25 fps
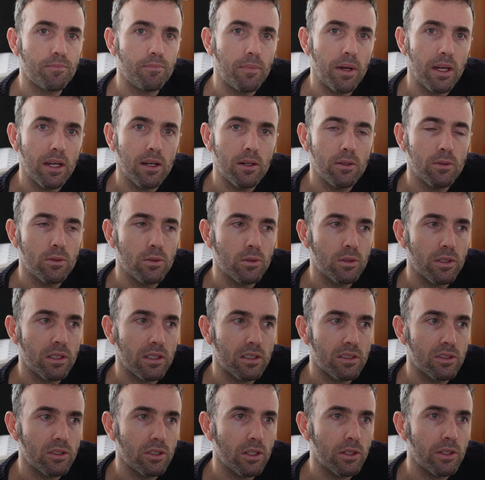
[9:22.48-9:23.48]
My
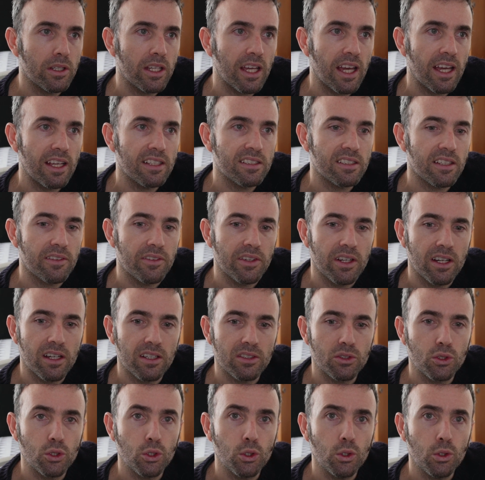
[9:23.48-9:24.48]
old Sony
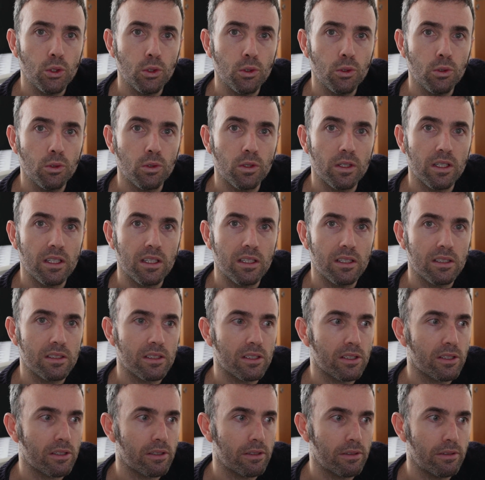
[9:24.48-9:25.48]
A7R II
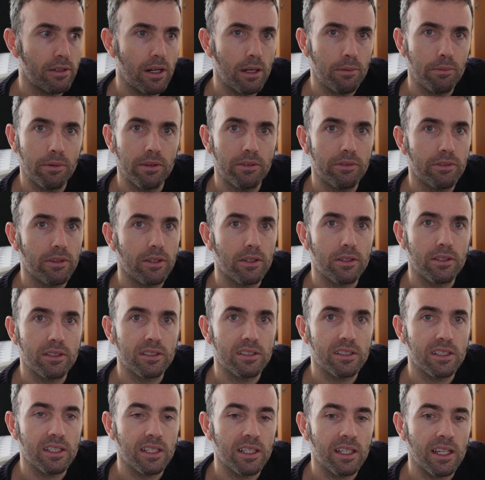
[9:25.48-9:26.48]
is crap at
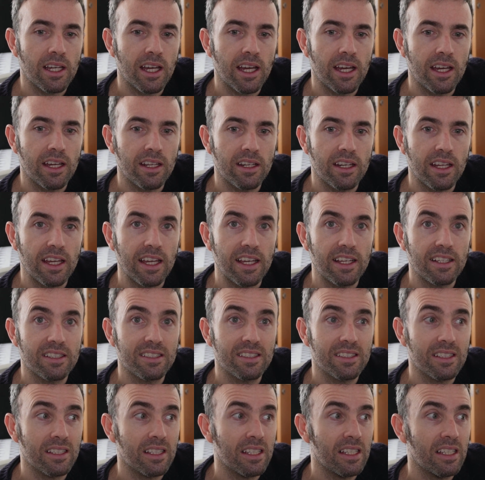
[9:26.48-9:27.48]
focusing, and it
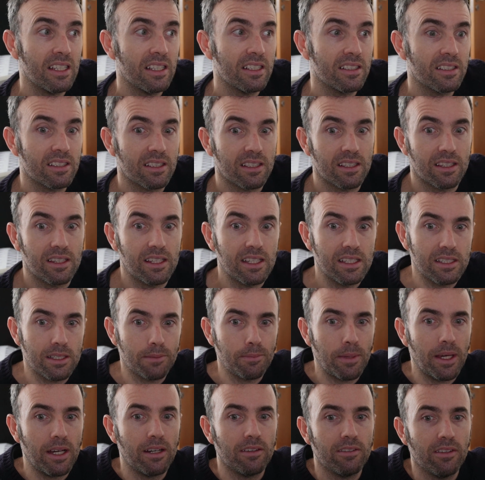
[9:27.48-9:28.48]
sees this
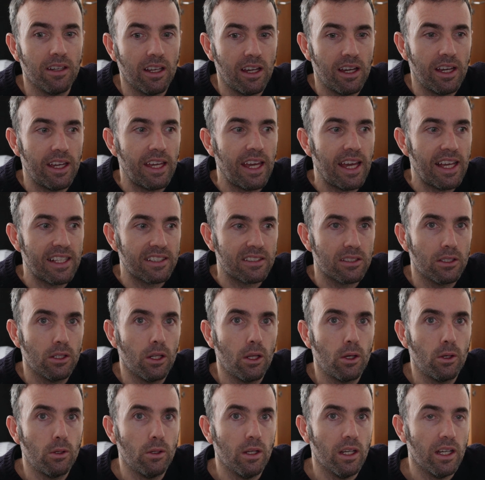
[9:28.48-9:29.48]
amount of light as
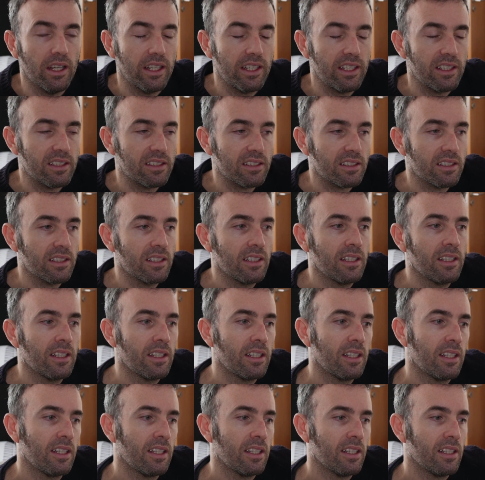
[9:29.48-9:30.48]
low light,
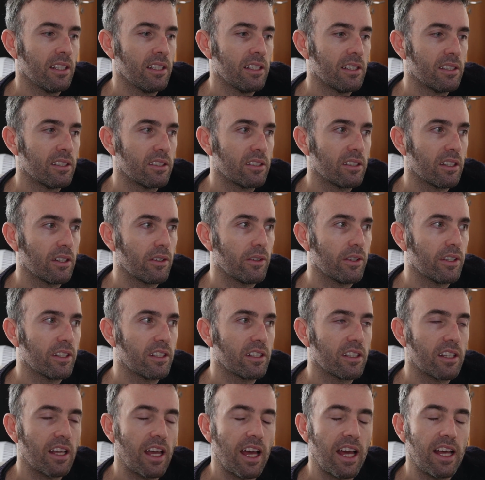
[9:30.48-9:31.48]
so it
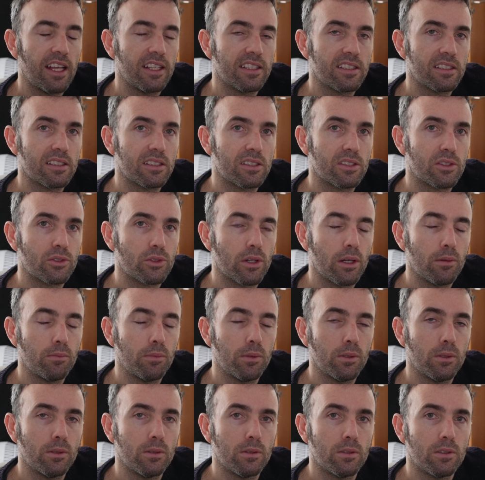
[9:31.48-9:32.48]
has
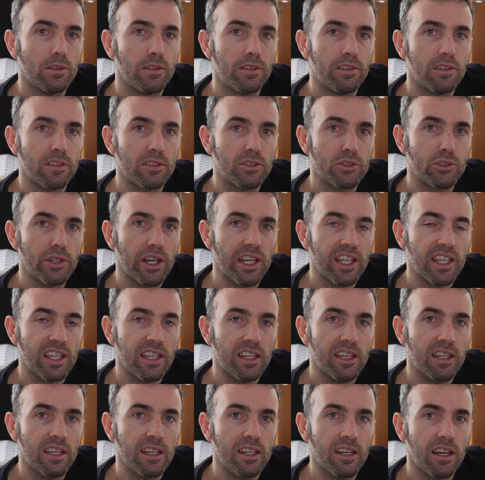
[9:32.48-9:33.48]
trouble
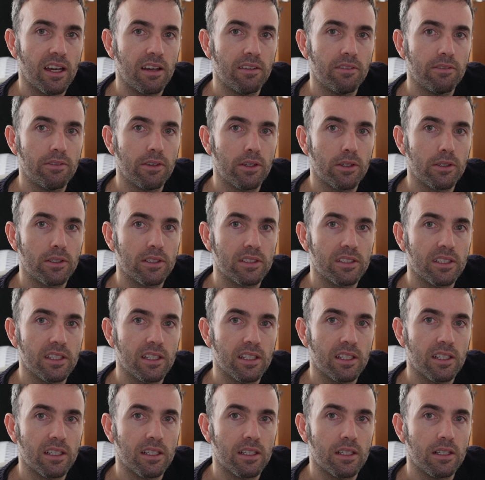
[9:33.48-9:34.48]
tracking and
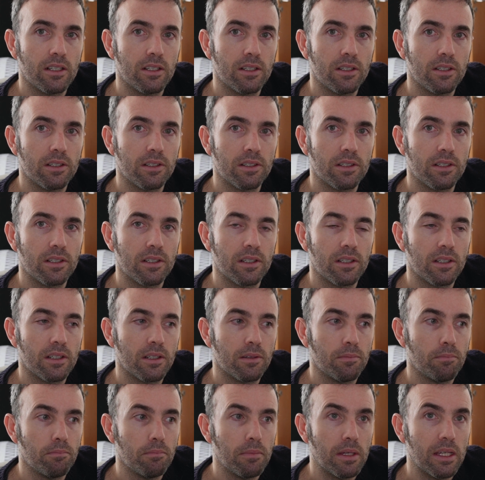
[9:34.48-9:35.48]
focusing on
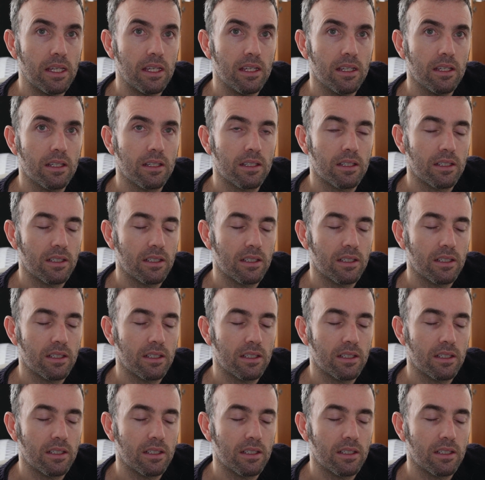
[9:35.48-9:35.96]
me